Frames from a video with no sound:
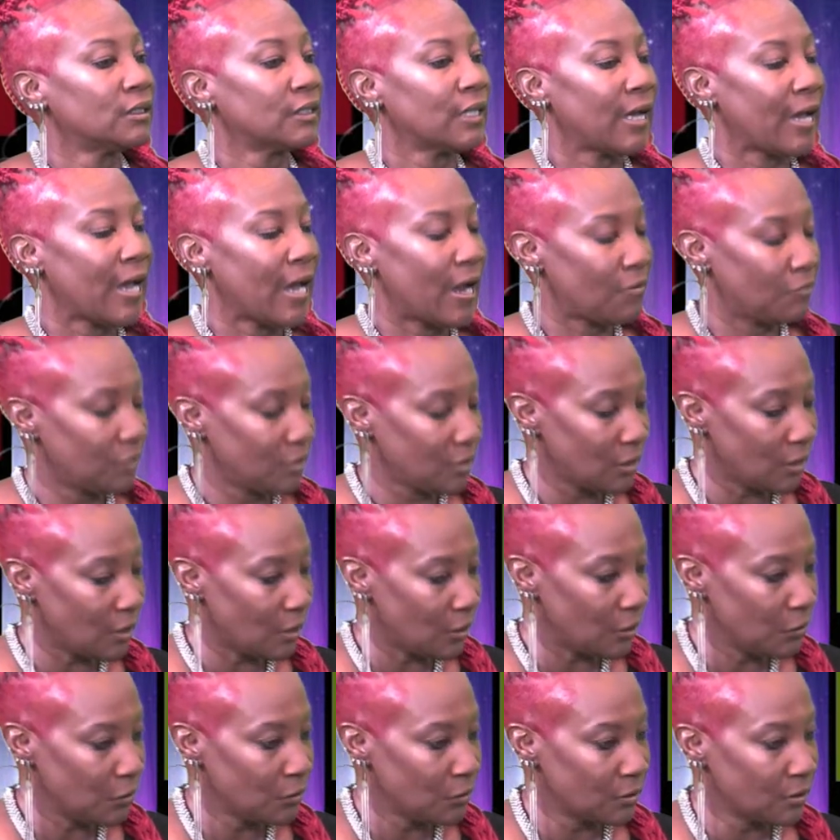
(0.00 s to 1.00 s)
after
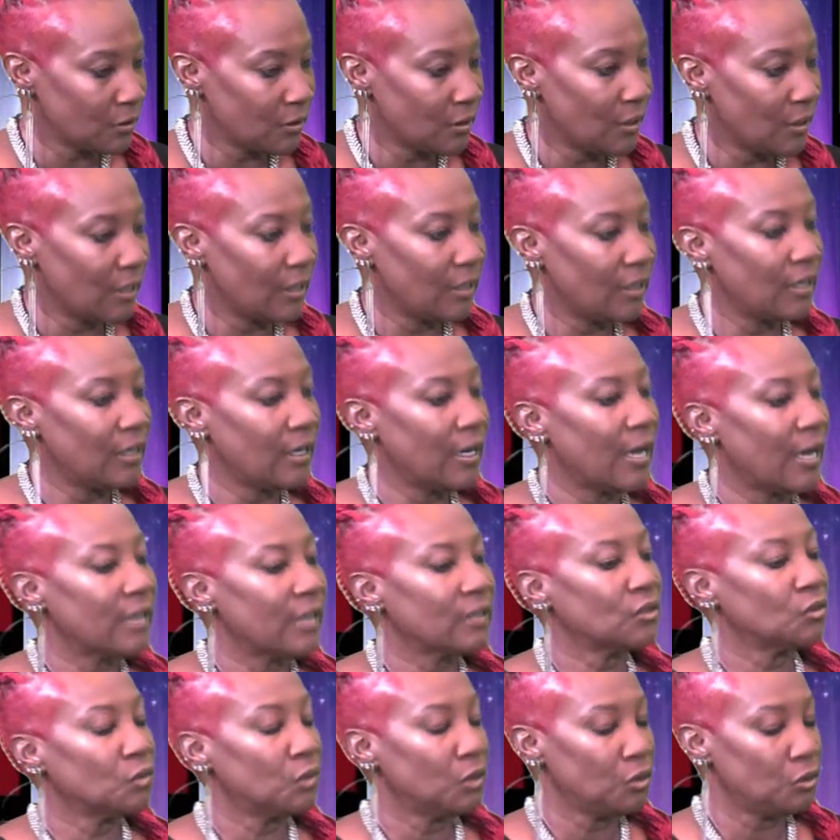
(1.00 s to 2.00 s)
closing, and then
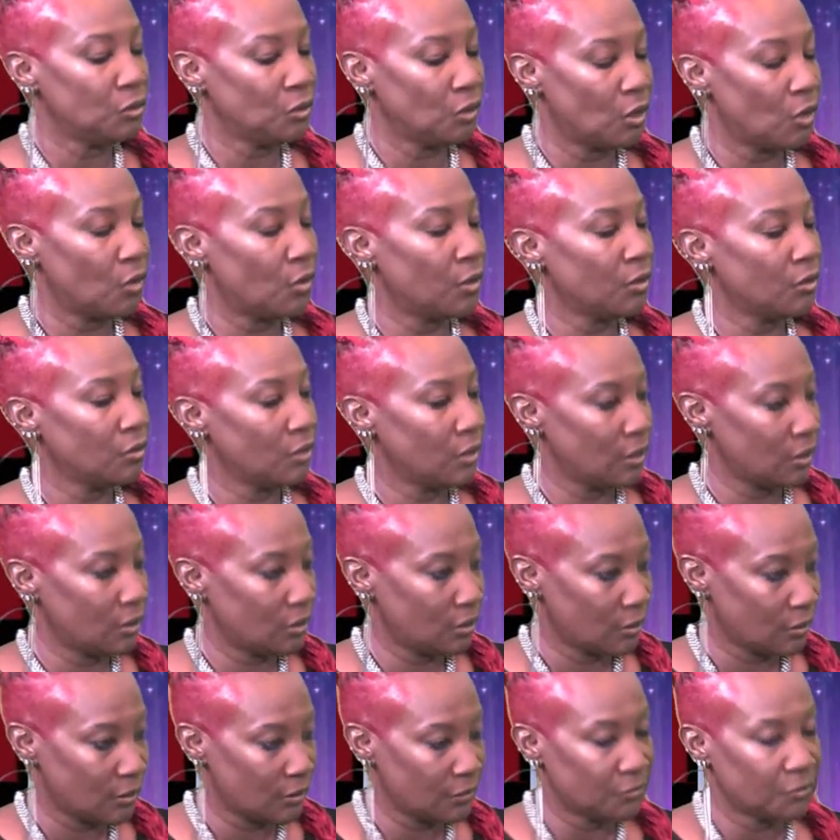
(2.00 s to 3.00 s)
that's when you go and you get
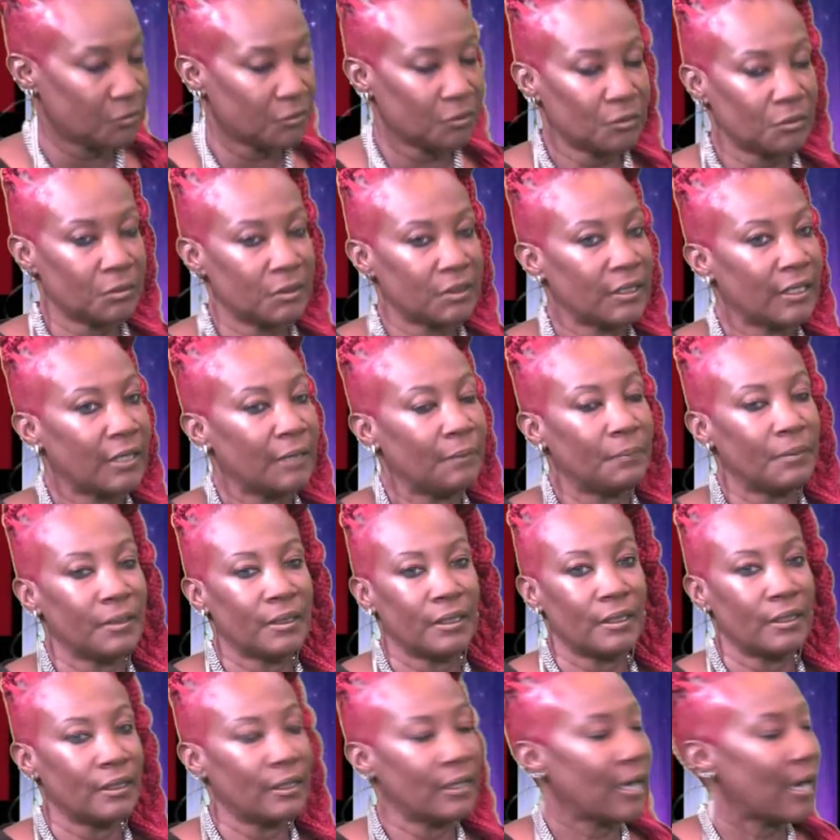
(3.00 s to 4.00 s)
your living room set,
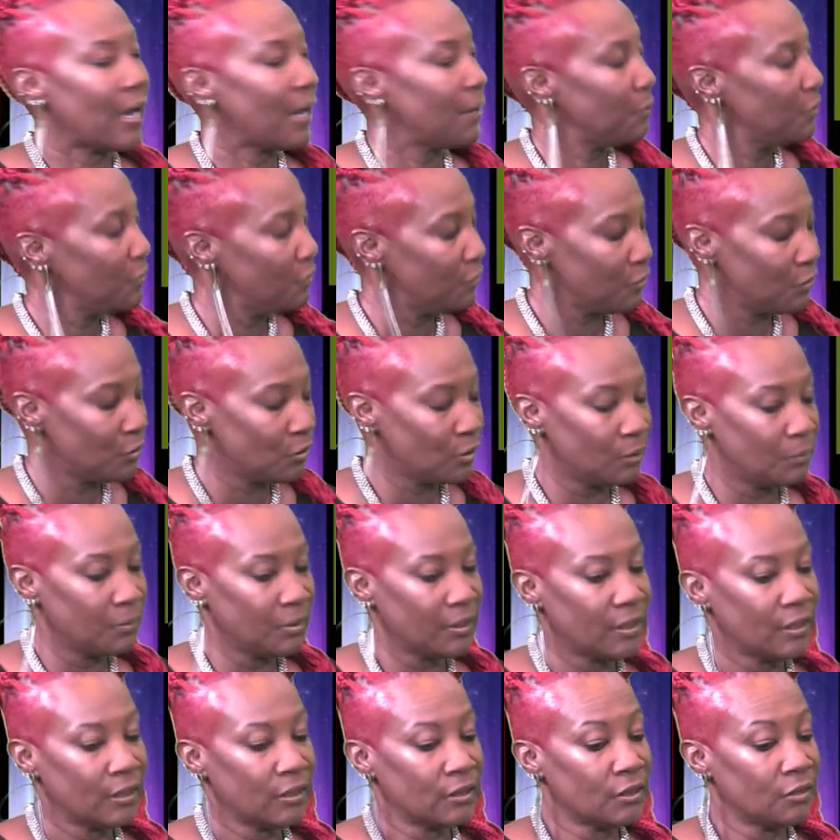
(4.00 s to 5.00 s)
but not before,
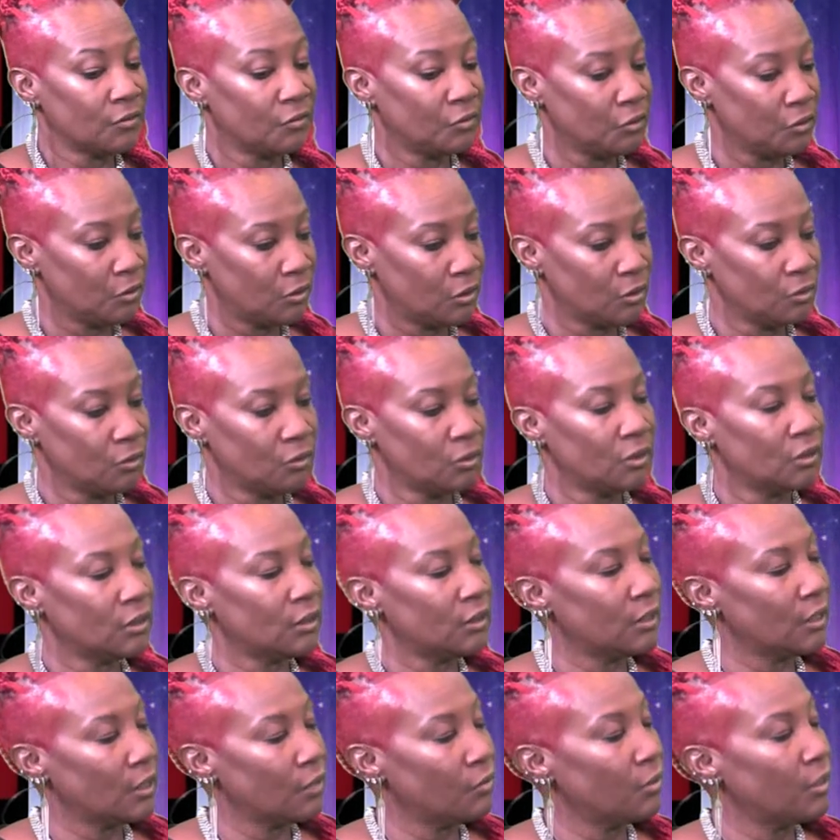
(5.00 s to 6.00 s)
because if you do, your
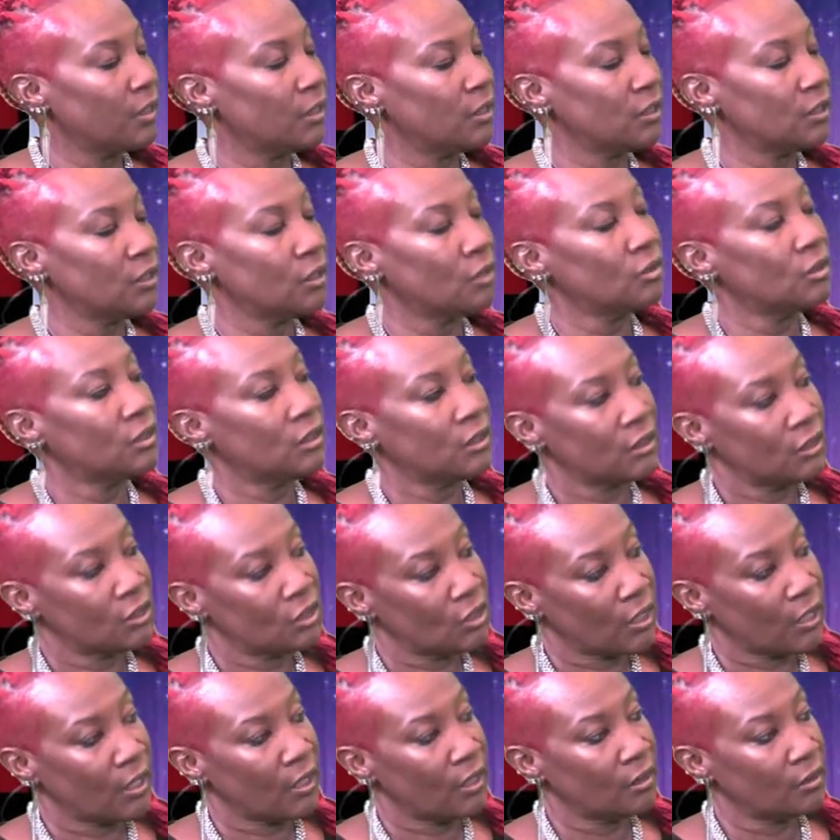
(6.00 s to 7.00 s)
debt ratio just
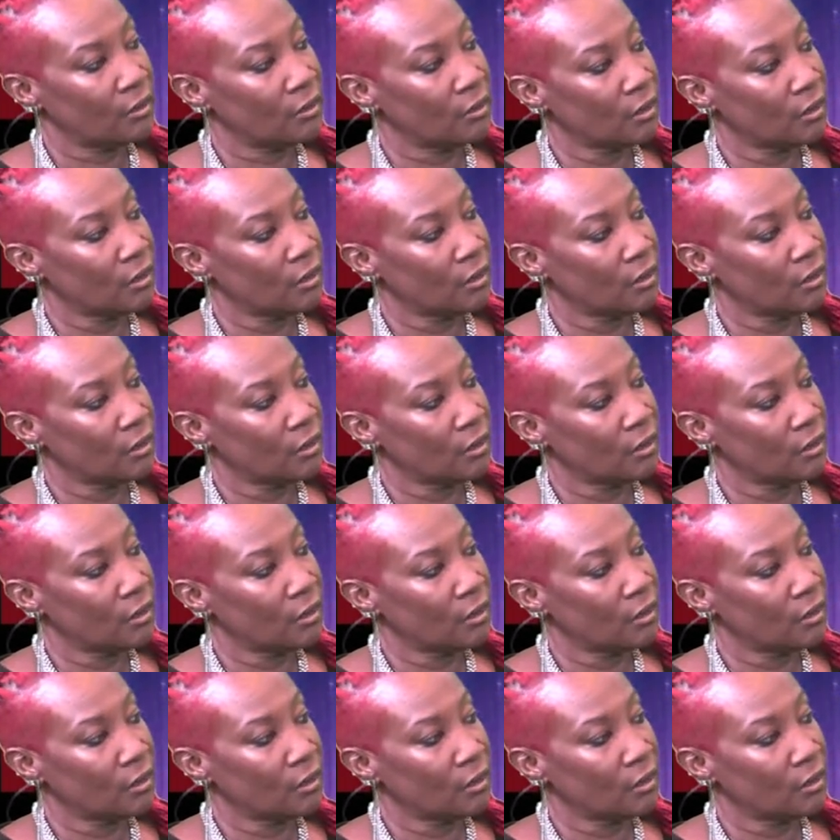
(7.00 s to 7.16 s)
changed.